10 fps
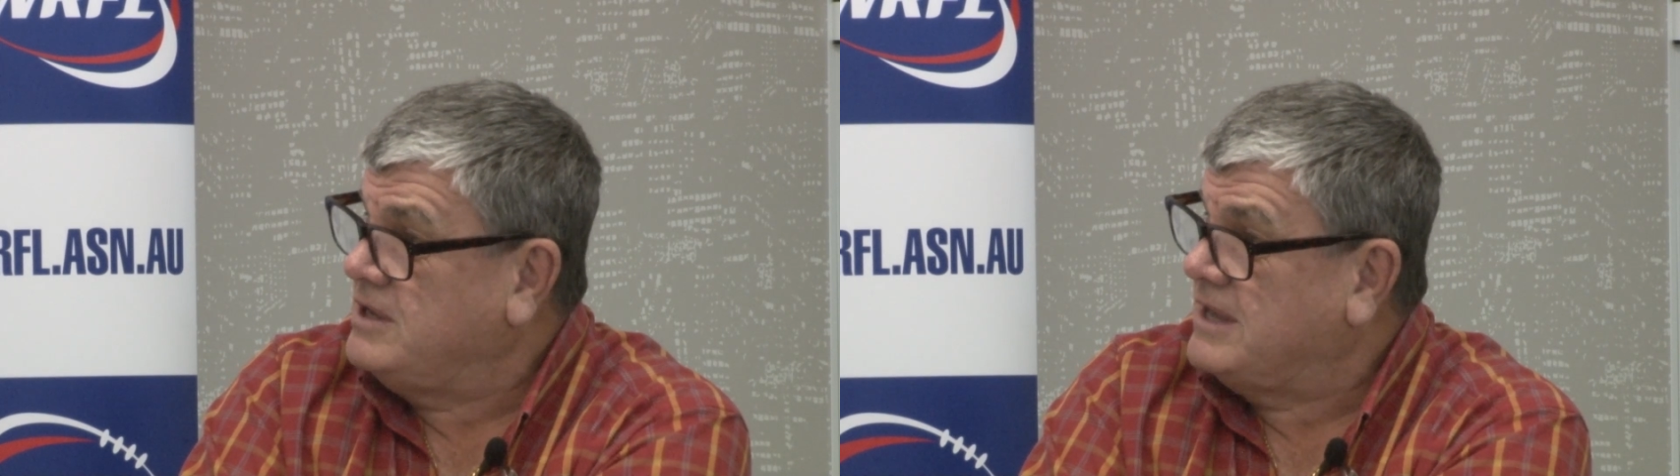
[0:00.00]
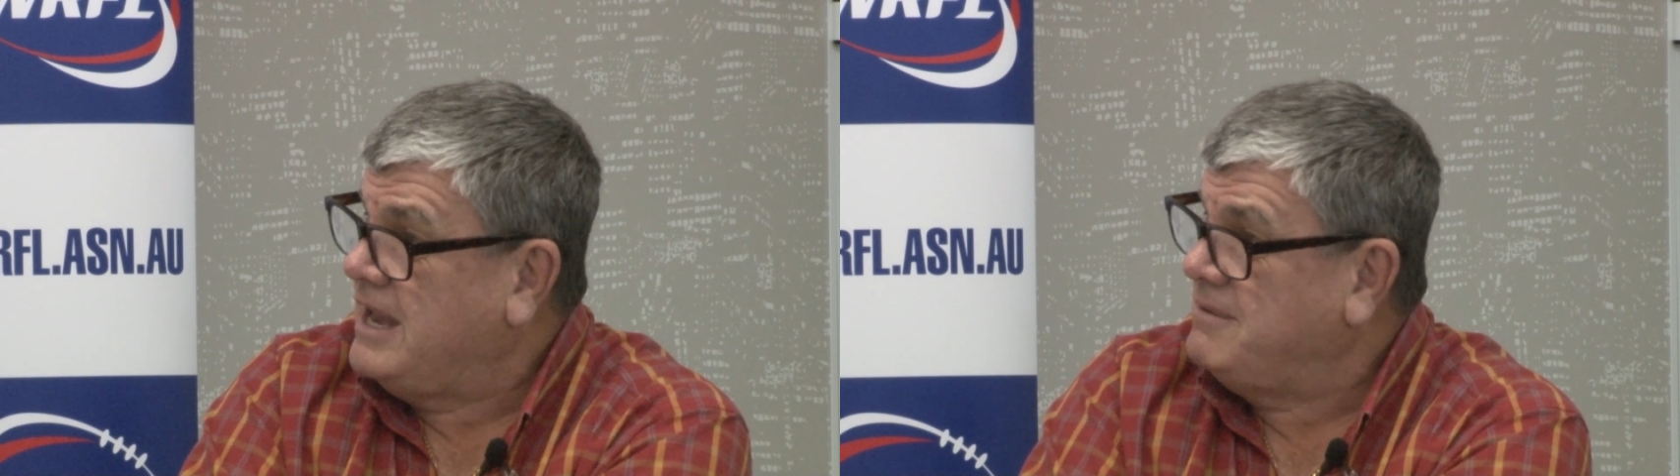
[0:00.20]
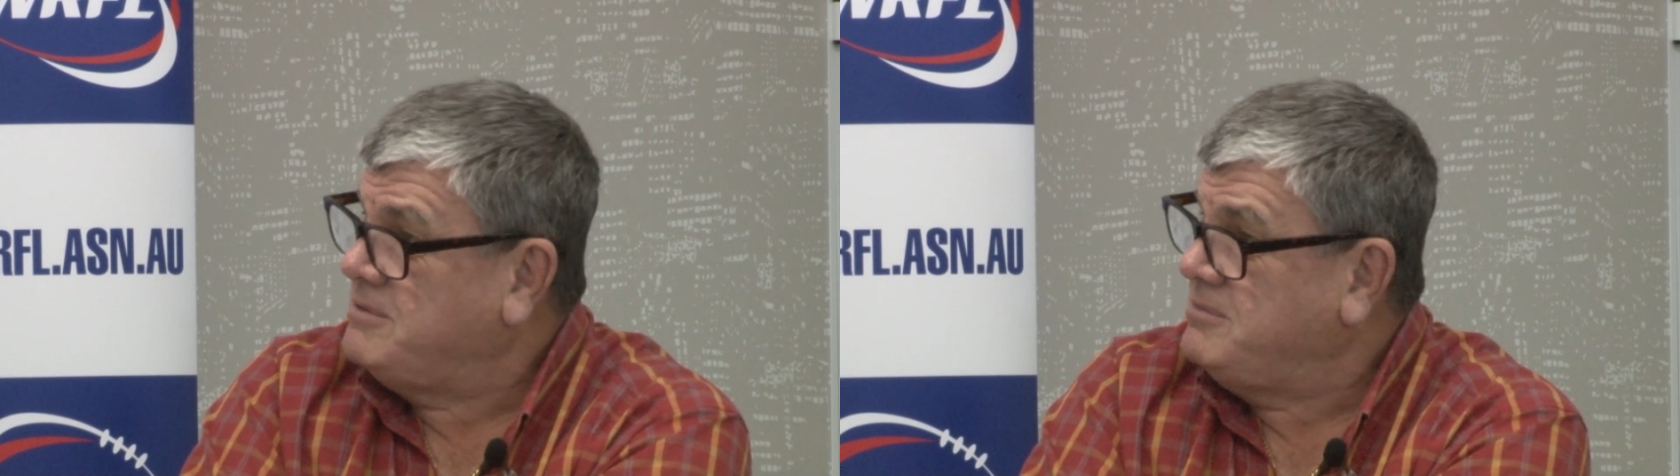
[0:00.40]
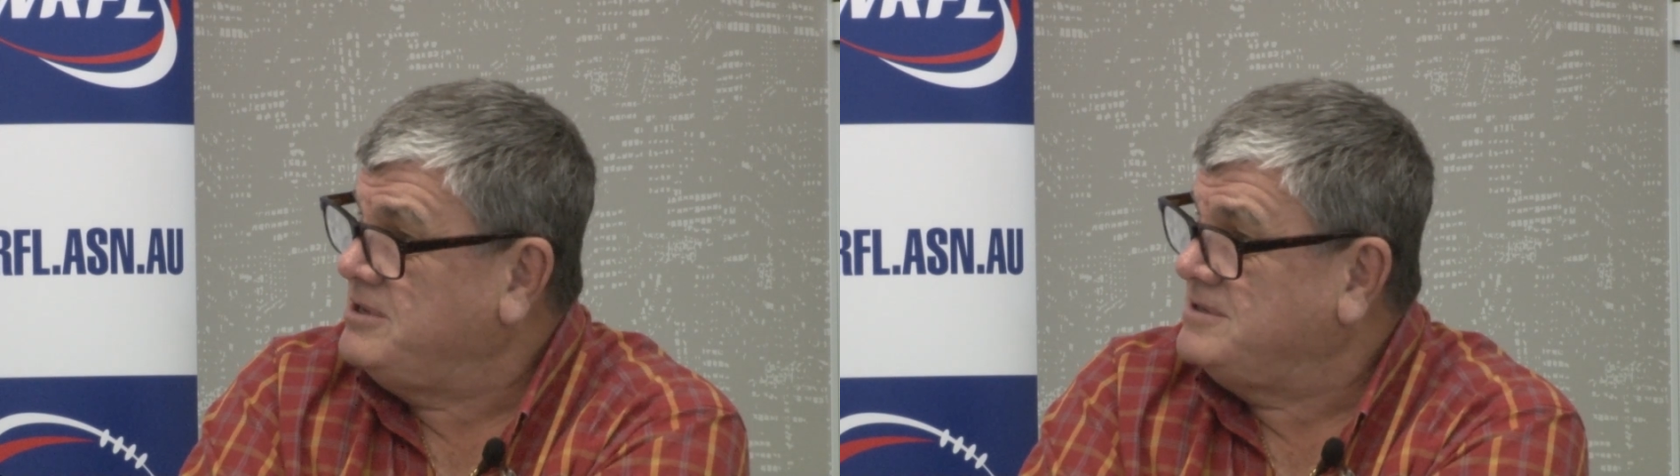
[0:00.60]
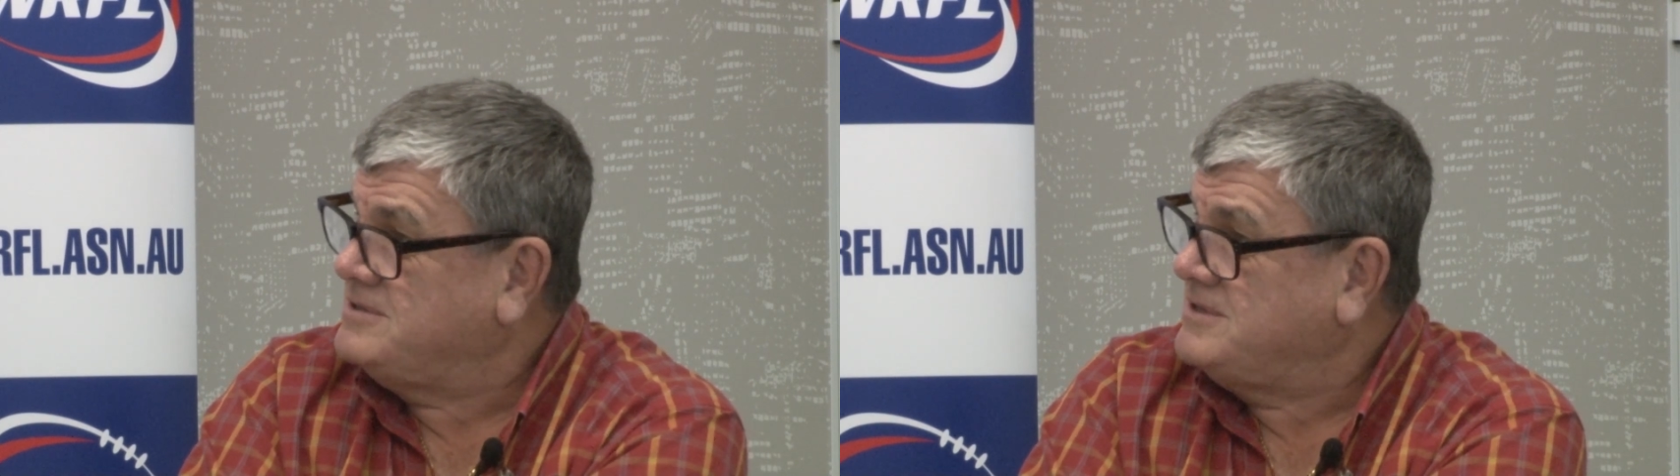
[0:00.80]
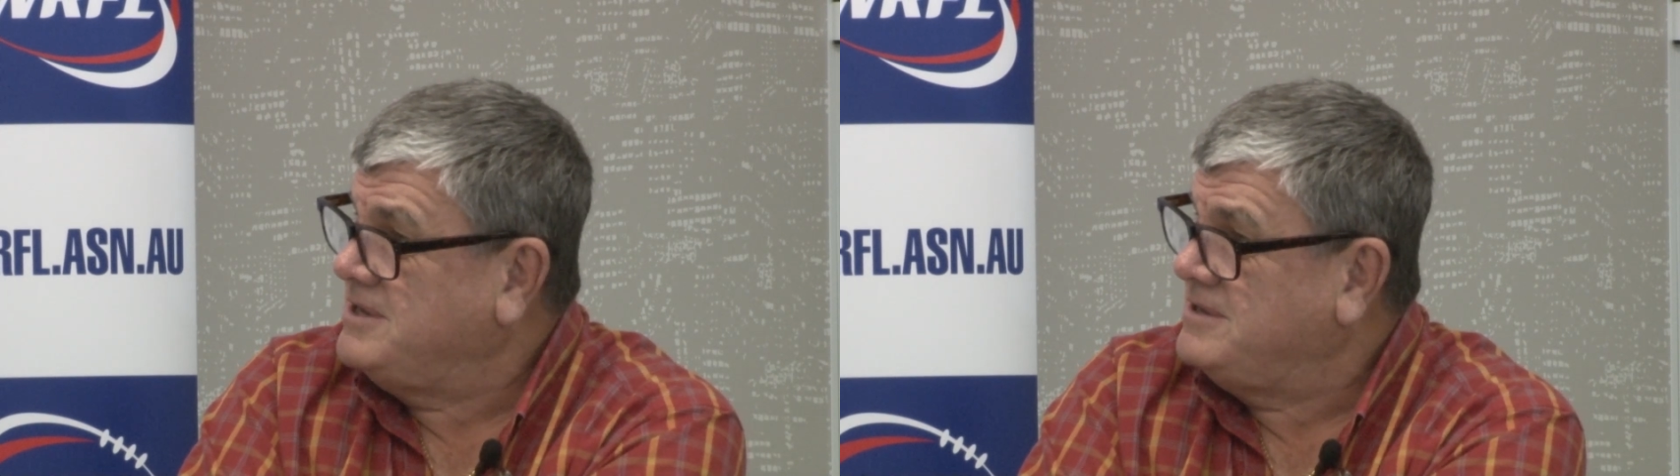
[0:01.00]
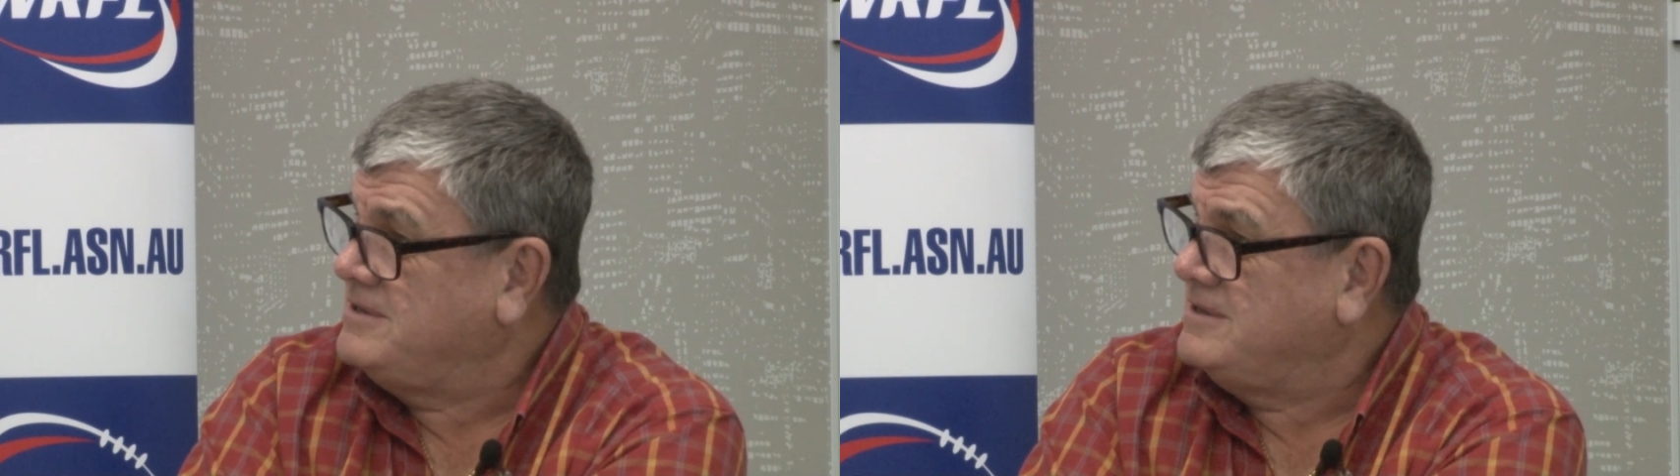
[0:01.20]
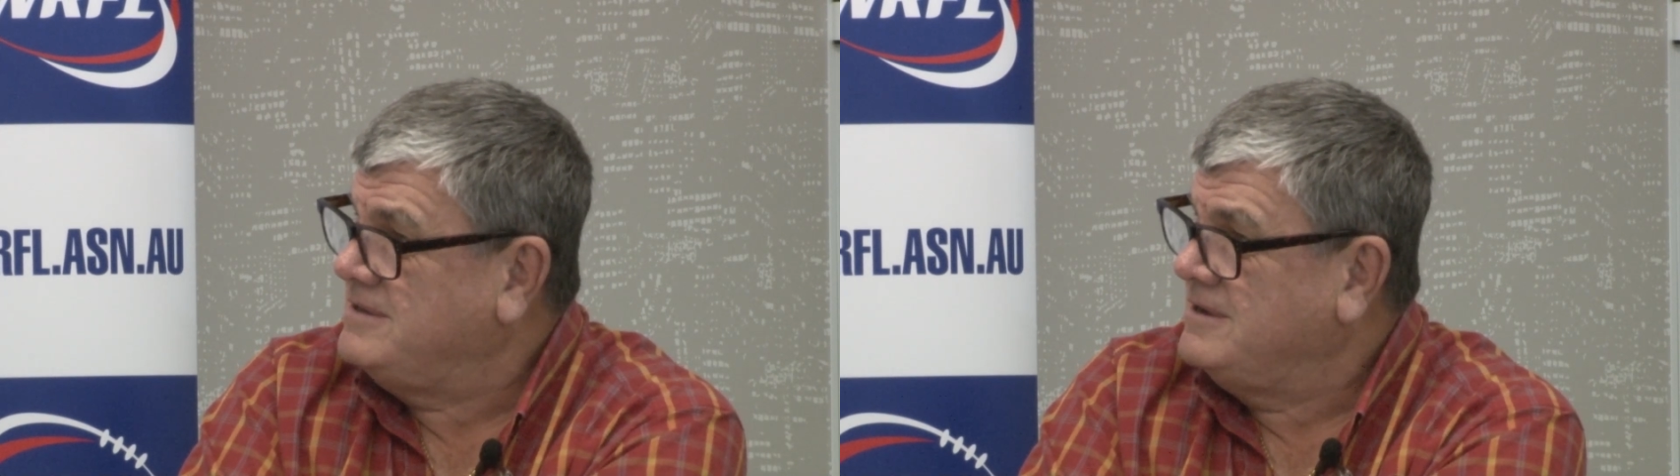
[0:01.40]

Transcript: Ian came to me and said,